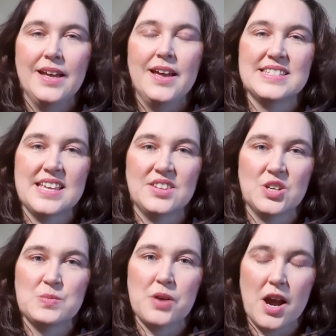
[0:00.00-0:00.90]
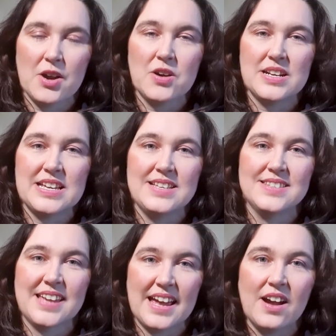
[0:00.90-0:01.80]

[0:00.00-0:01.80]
Set those priorities, okay?